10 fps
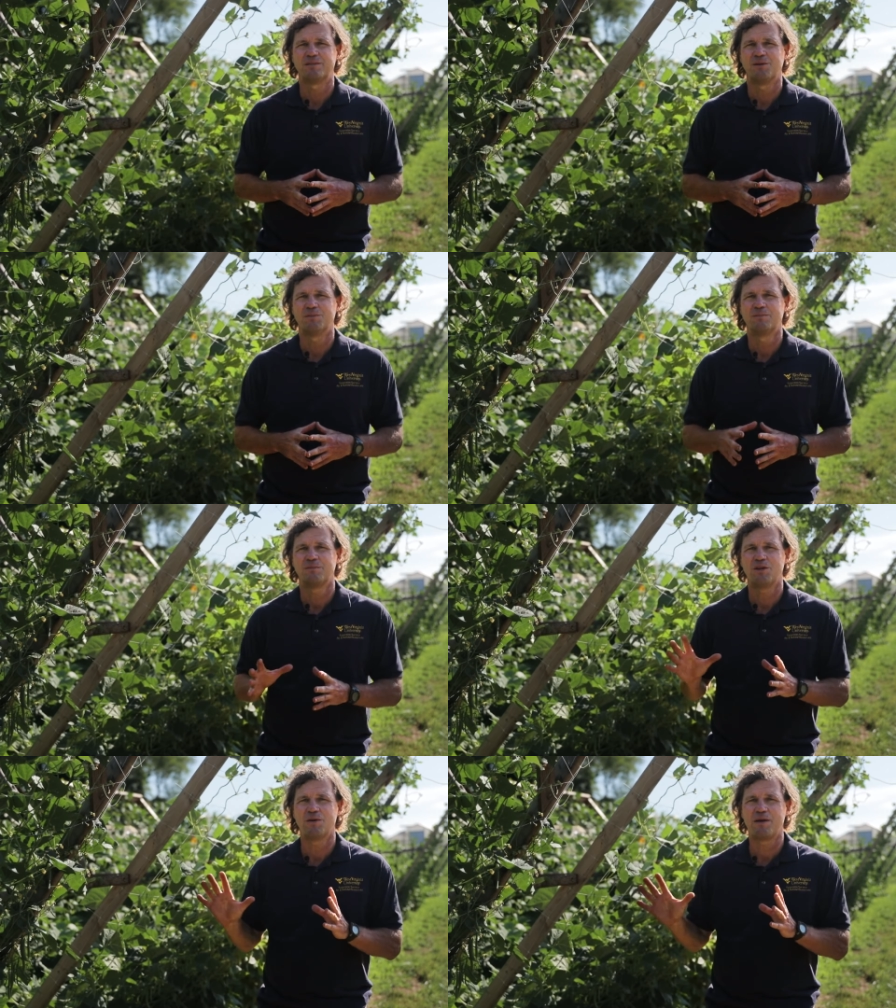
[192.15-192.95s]
So
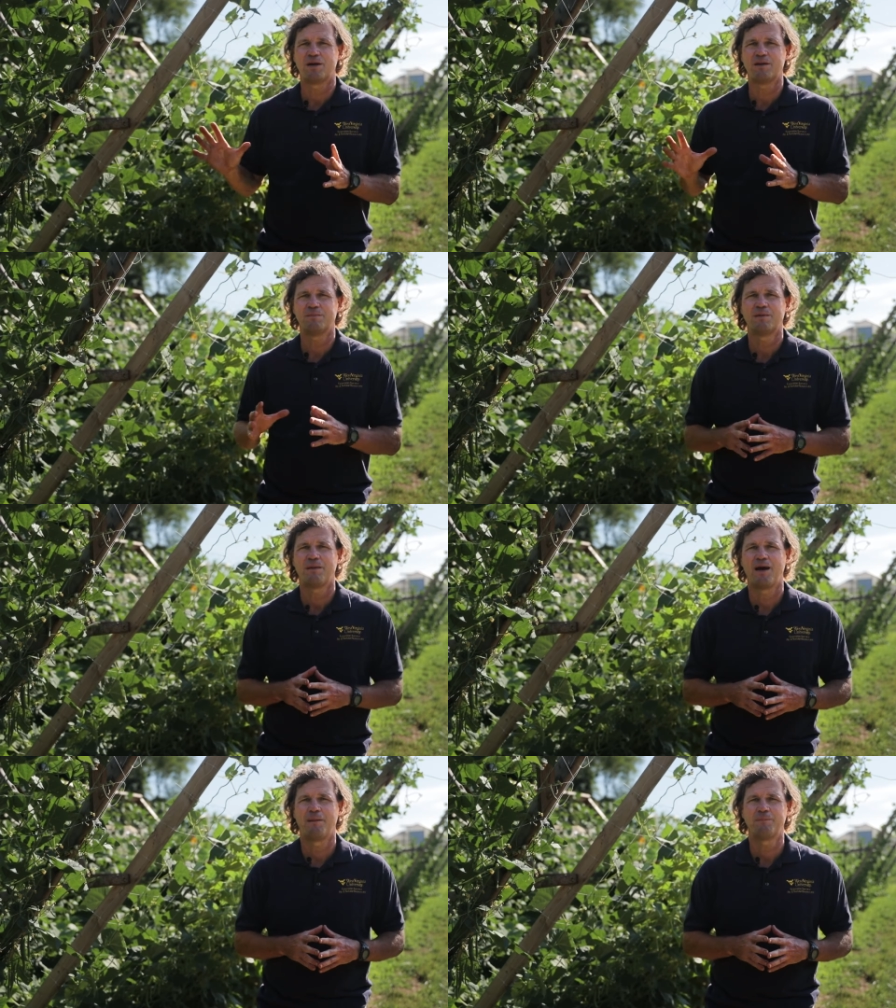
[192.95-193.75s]
you may want
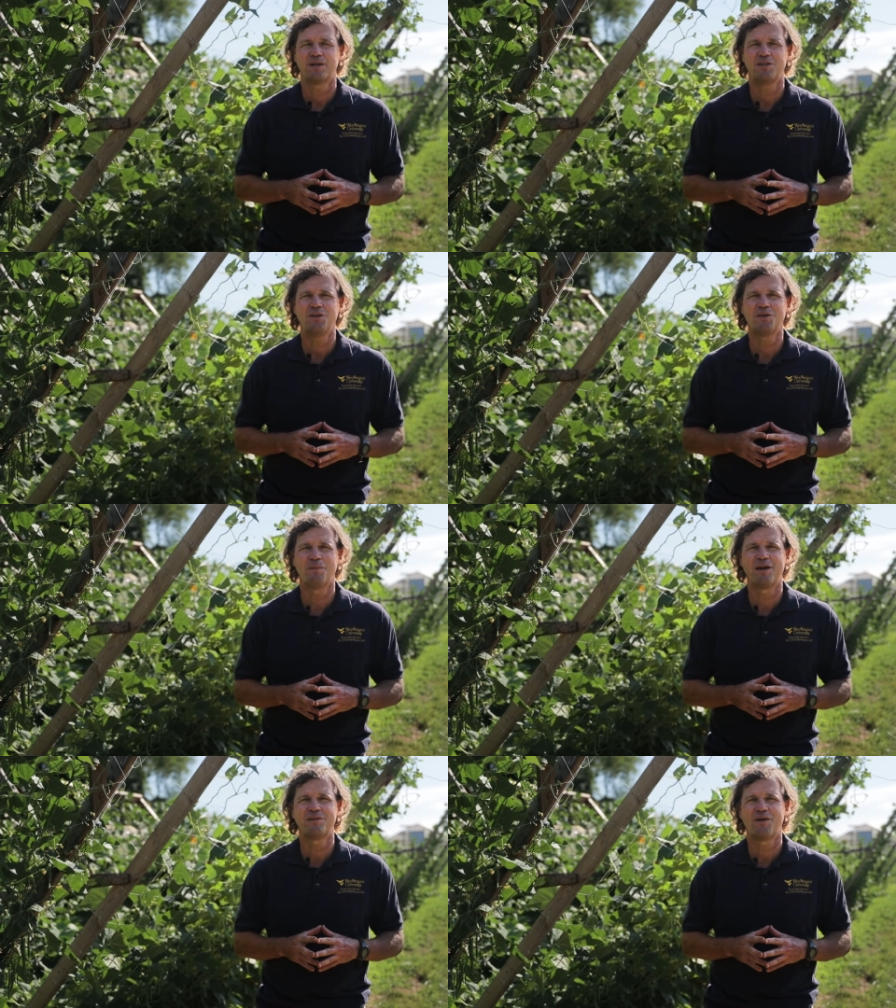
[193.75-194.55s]
to continue to
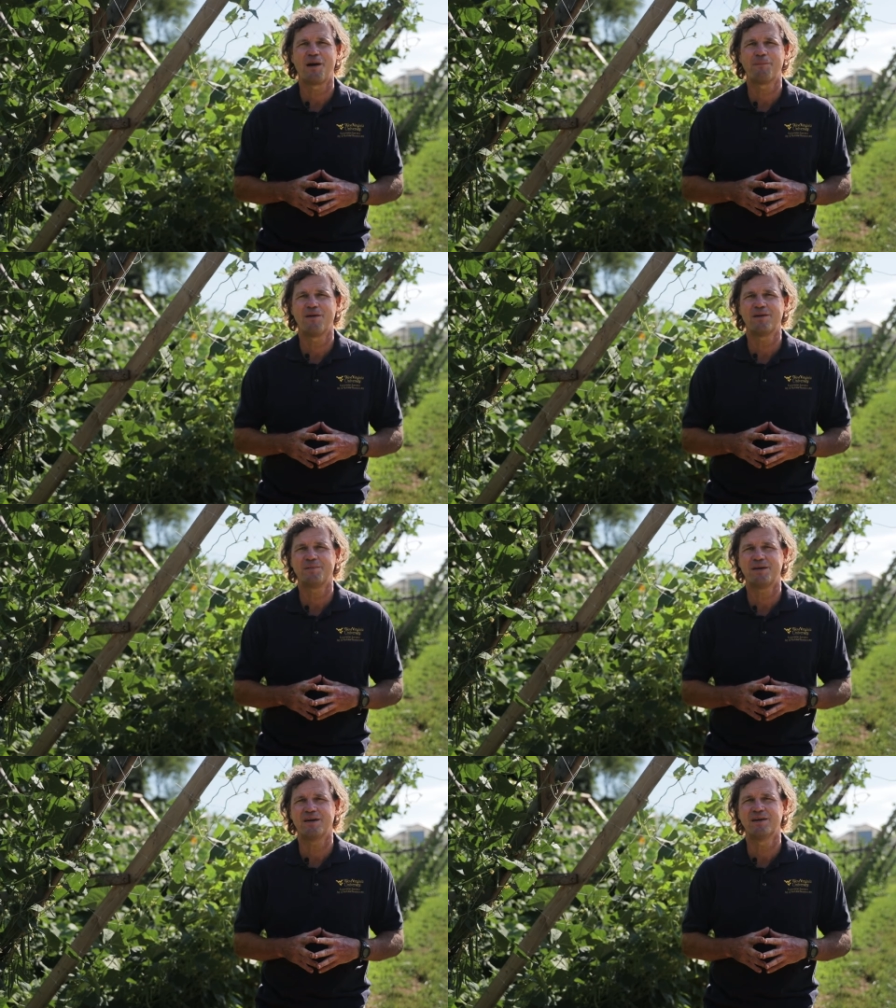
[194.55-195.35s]
monitor our
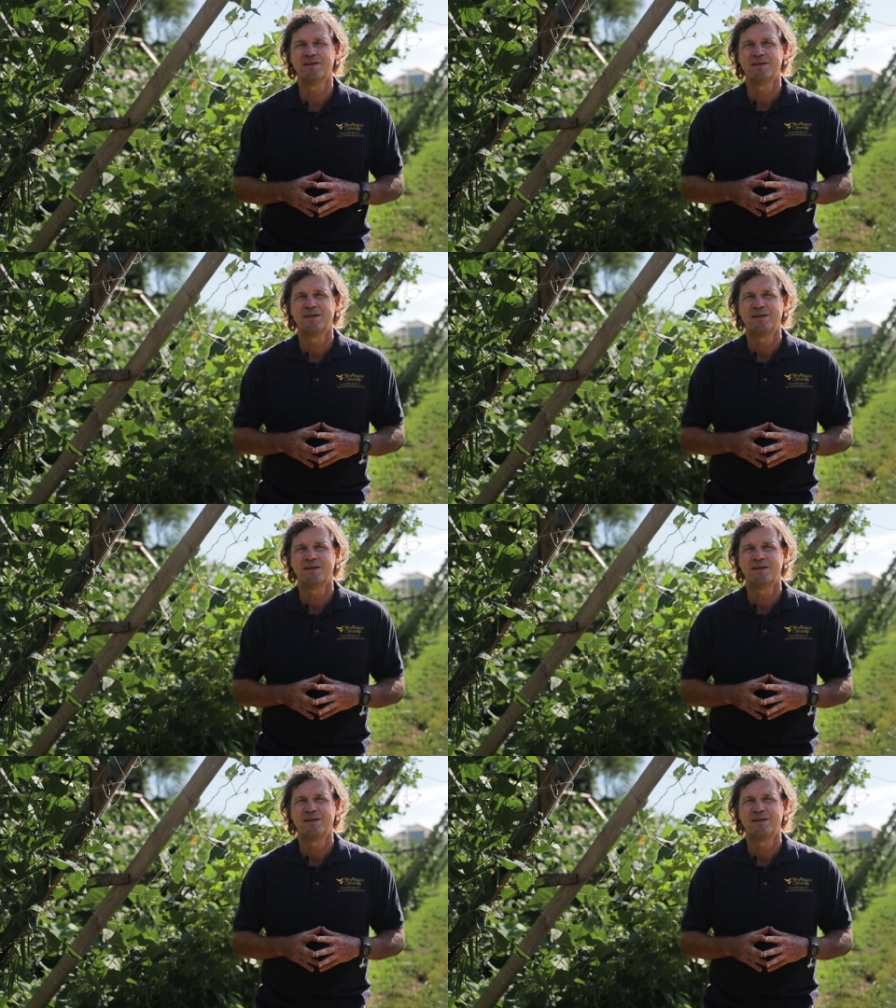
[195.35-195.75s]
program here